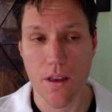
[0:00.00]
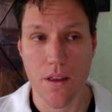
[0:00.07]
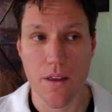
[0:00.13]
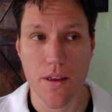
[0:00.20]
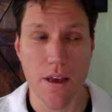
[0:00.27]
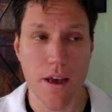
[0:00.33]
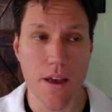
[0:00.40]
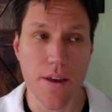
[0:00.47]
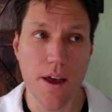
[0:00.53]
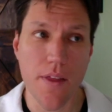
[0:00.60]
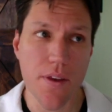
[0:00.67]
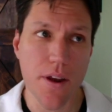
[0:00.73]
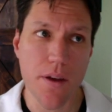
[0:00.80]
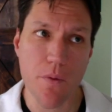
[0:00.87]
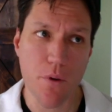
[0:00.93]
Yeah, not
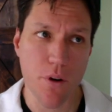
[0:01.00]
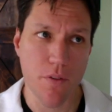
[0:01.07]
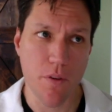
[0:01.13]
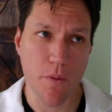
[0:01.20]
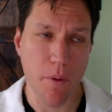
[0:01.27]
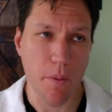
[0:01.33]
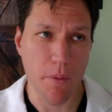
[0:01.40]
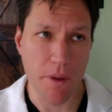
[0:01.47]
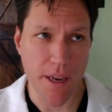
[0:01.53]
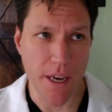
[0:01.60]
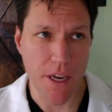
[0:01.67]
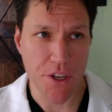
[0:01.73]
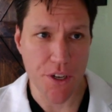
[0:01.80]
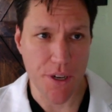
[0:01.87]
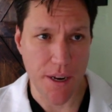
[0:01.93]
that I'm aware of a
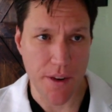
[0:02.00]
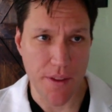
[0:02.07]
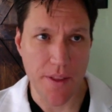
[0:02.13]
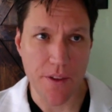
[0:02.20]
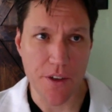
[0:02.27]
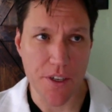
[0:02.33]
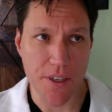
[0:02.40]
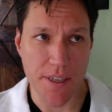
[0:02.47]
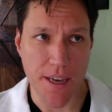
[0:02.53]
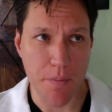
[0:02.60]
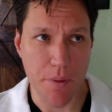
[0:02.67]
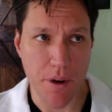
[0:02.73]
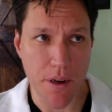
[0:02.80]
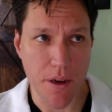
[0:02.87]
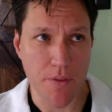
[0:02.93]
publication. I think there's just not
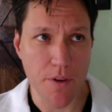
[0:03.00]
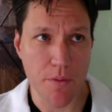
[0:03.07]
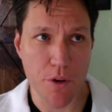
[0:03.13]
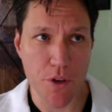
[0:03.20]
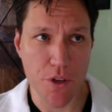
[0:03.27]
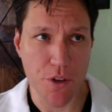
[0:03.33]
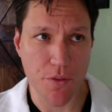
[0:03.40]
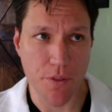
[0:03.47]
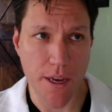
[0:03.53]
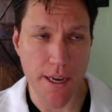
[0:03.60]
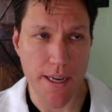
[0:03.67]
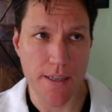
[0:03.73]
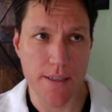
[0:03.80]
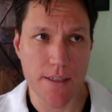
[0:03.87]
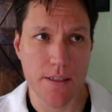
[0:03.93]
been enough commercial
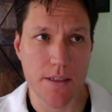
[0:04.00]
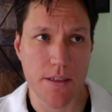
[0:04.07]
flights,